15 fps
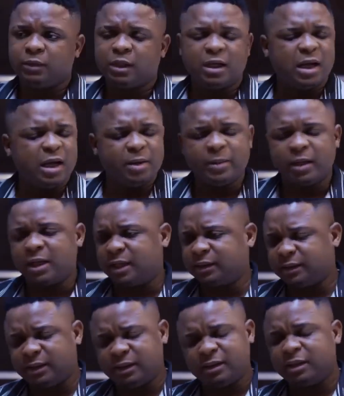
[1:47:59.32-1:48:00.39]
Yeah, Amaka,
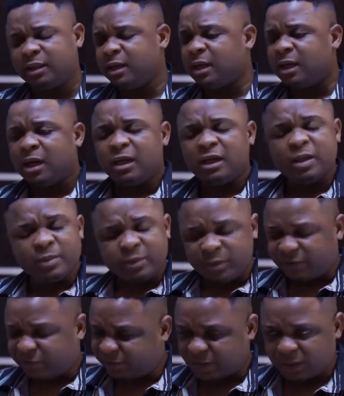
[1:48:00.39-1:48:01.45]
see, let me
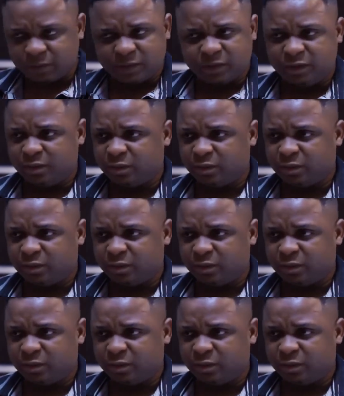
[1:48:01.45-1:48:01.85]
be frank with